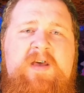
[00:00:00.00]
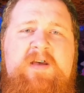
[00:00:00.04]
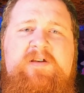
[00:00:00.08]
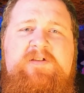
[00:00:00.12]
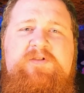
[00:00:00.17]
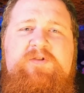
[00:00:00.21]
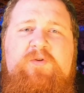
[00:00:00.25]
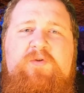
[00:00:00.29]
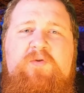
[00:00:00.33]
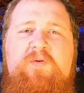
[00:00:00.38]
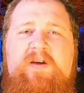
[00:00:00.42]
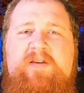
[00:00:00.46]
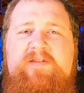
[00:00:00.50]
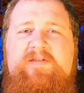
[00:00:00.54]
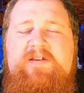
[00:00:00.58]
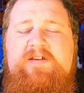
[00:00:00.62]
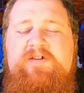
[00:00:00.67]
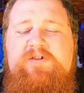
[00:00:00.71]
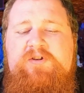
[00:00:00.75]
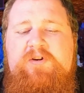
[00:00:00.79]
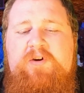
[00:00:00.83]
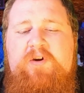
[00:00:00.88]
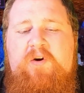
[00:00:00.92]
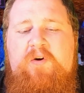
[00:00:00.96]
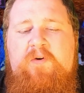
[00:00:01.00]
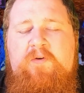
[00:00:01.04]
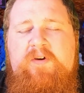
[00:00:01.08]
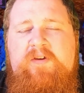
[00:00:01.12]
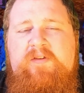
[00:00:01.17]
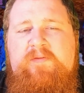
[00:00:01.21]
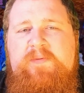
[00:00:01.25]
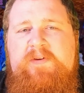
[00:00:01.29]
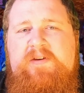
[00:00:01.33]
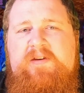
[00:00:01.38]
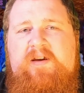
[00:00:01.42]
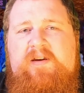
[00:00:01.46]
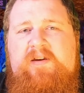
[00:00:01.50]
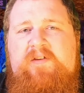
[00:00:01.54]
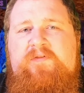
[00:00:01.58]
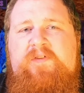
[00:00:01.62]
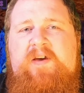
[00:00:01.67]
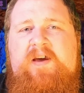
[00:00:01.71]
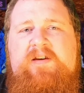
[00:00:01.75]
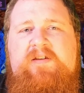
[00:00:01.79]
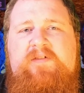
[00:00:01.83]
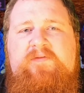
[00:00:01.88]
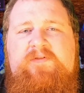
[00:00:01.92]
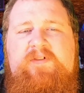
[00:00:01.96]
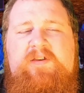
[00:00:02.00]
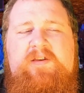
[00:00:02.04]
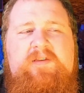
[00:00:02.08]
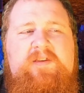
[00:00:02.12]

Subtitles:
So questing should always be done effectively.